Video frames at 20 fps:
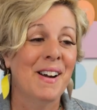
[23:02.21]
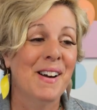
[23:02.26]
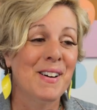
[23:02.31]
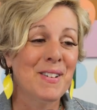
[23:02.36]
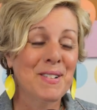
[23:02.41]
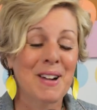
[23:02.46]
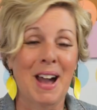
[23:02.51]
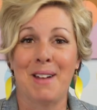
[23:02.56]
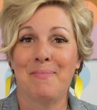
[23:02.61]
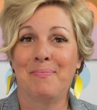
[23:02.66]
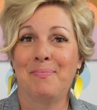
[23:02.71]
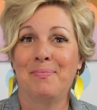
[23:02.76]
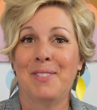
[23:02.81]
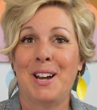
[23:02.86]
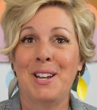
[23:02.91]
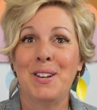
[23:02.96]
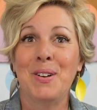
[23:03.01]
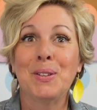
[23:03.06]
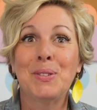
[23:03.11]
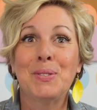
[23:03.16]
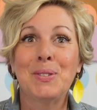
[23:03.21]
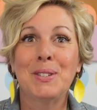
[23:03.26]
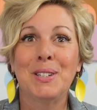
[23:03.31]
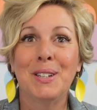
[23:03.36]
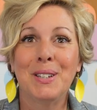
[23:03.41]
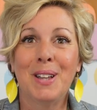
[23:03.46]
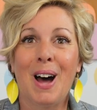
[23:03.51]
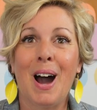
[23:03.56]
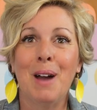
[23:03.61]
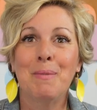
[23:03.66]
Okay, I know this was a
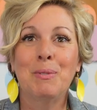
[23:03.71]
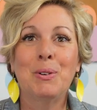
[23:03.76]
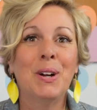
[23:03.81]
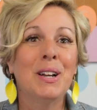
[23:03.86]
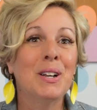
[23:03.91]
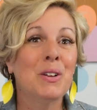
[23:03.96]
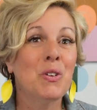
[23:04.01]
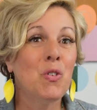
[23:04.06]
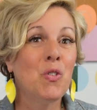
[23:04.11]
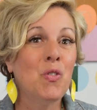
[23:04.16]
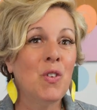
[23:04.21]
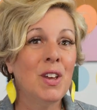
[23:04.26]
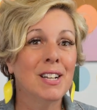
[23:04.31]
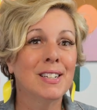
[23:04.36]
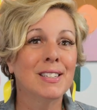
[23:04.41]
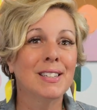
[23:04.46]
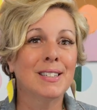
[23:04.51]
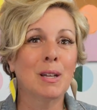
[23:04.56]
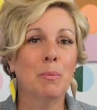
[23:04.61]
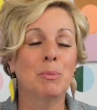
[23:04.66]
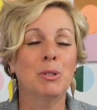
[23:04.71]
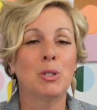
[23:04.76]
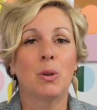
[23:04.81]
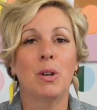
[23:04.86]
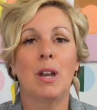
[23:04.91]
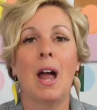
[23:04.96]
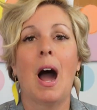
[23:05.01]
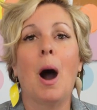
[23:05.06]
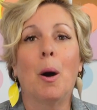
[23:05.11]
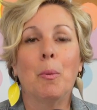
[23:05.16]
lot. I'm going to finish this episode
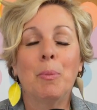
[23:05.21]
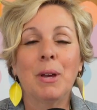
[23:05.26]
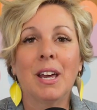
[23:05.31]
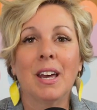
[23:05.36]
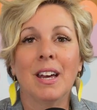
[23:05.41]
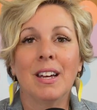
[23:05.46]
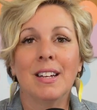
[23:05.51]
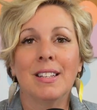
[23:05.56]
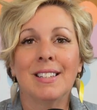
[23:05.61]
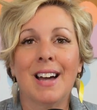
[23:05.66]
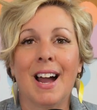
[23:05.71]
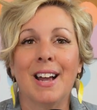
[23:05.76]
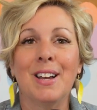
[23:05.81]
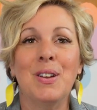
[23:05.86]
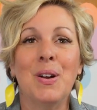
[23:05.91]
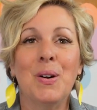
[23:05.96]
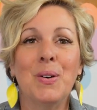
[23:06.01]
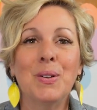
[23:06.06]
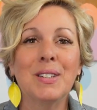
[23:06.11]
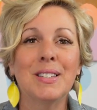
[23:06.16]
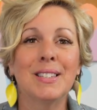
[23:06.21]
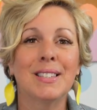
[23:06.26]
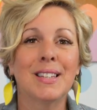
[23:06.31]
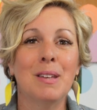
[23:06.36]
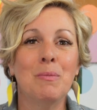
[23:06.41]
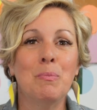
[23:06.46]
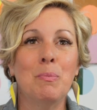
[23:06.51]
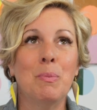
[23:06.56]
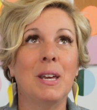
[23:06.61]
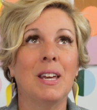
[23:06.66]
now because I know this
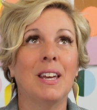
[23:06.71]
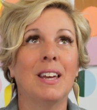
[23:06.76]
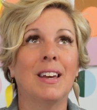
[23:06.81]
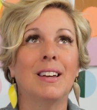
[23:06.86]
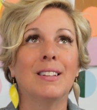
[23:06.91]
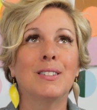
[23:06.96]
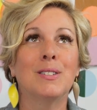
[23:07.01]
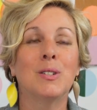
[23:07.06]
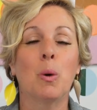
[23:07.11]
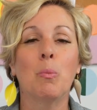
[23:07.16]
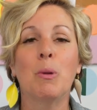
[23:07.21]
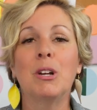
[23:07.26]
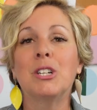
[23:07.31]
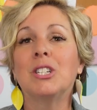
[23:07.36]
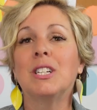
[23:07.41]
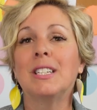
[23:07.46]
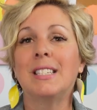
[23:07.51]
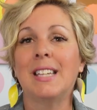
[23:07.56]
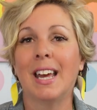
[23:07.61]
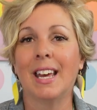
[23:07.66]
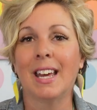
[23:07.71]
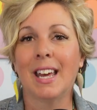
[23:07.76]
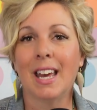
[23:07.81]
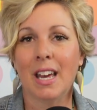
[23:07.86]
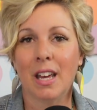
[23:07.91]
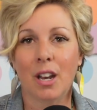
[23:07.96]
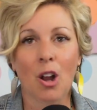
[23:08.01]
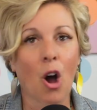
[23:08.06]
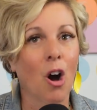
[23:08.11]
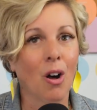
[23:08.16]
can be so much to take
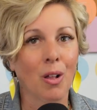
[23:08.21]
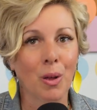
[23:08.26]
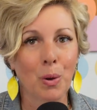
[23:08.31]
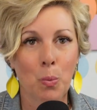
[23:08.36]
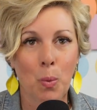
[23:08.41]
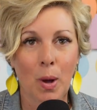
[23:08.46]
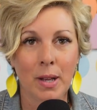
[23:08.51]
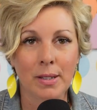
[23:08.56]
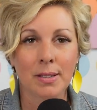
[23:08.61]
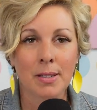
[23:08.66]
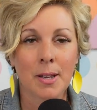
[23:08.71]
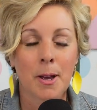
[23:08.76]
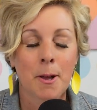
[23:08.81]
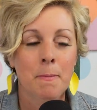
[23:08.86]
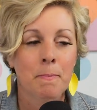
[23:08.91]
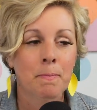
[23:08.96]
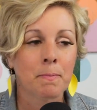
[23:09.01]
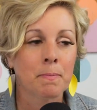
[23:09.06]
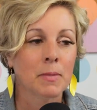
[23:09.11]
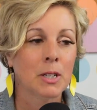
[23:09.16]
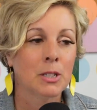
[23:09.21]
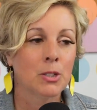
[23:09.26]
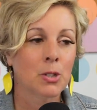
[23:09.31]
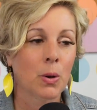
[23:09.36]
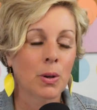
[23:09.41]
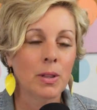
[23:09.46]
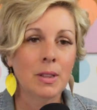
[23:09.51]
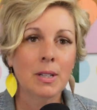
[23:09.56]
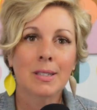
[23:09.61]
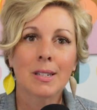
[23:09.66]
in all at once. So
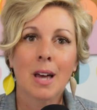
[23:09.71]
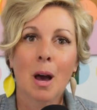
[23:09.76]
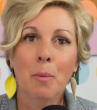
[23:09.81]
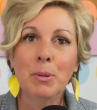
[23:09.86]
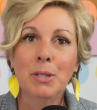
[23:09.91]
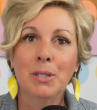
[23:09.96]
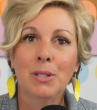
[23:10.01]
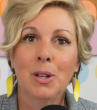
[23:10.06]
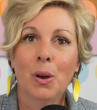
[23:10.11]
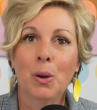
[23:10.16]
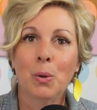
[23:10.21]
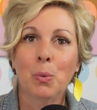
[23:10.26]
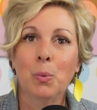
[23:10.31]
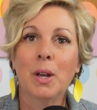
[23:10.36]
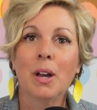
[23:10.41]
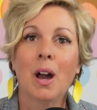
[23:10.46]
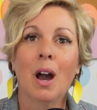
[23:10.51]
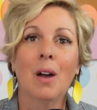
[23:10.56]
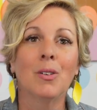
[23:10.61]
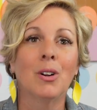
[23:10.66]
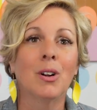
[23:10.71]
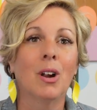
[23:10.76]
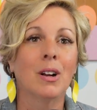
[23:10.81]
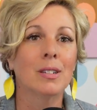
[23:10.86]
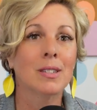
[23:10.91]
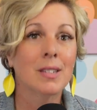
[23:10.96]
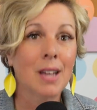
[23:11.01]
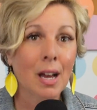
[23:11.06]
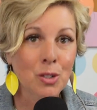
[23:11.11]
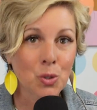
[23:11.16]
in this episode, we covered our
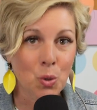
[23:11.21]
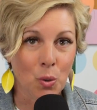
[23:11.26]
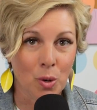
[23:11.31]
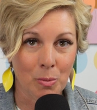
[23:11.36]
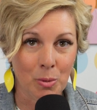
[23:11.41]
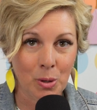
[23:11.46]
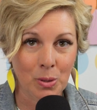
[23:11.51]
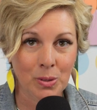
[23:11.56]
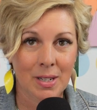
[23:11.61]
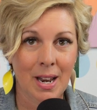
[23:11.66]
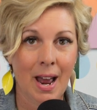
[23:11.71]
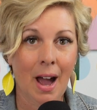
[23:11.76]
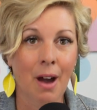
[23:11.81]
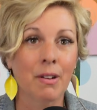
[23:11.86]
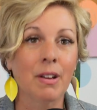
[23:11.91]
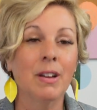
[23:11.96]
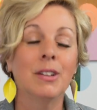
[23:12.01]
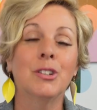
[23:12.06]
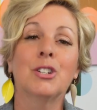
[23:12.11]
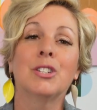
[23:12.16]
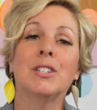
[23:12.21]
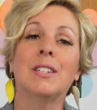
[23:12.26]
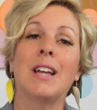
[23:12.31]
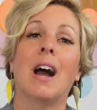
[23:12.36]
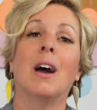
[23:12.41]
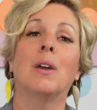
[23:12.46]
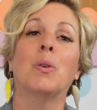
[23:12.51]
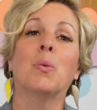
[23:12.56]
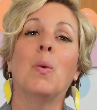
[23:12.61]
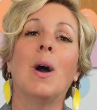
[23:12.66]
sex hormones and how to
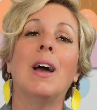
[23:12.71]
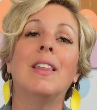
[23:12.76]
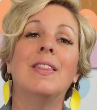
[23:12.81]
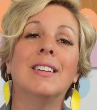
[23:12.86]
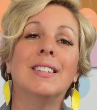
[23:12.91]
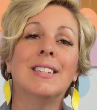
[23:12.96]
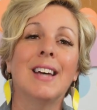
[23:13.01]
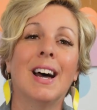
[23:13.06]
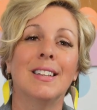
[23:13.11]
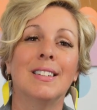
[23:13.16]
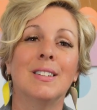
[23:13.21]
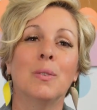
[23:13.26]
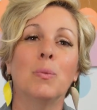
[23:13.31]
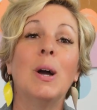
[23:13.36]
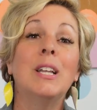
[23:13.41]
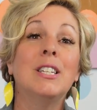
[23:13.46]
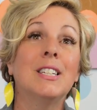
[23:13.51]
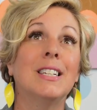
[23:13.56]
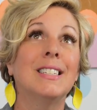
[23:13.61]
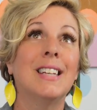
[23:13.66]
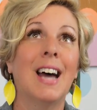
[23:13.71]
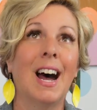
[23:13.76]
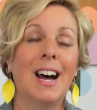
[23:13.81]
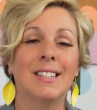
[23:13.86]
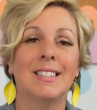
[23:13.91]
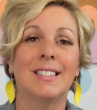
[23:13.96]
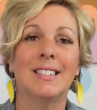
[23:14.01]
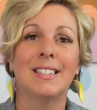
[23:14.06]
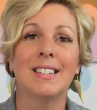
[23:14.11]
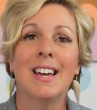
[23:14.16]
understand when to
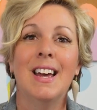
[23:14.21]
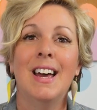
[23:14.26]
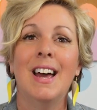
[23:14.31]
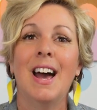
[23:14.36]
test